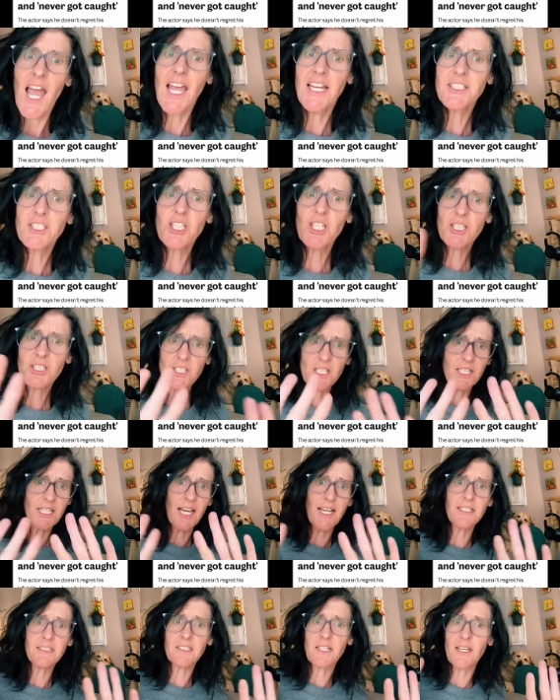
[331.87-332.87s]
And just in
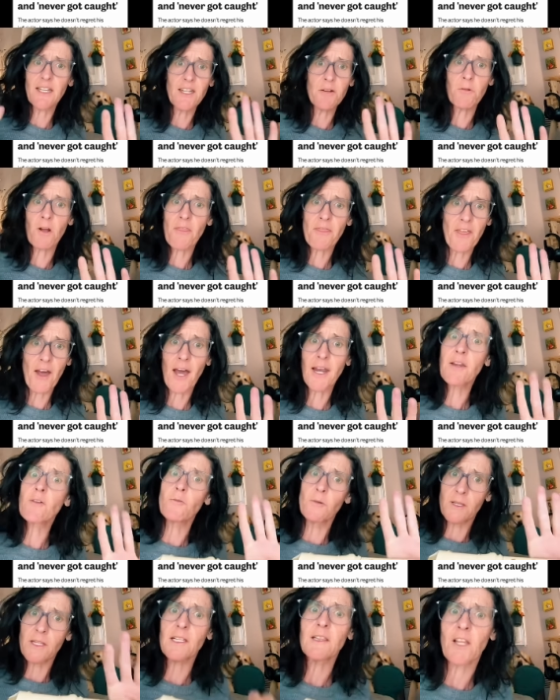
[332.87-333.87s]
case anyone thought he
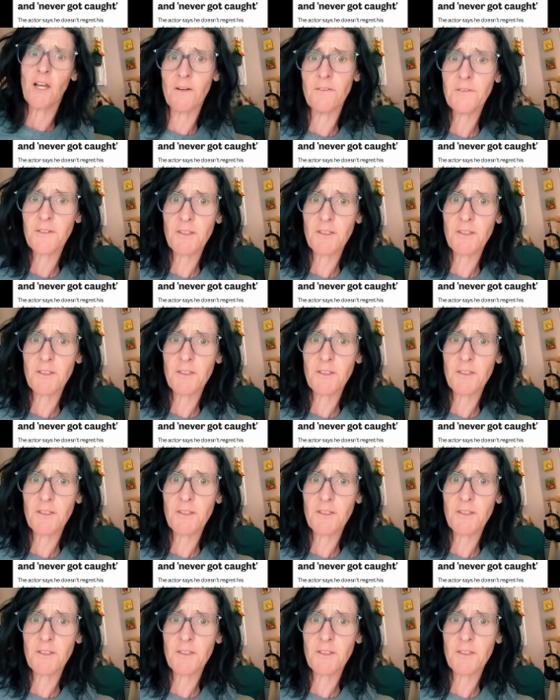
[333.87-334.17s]
really loved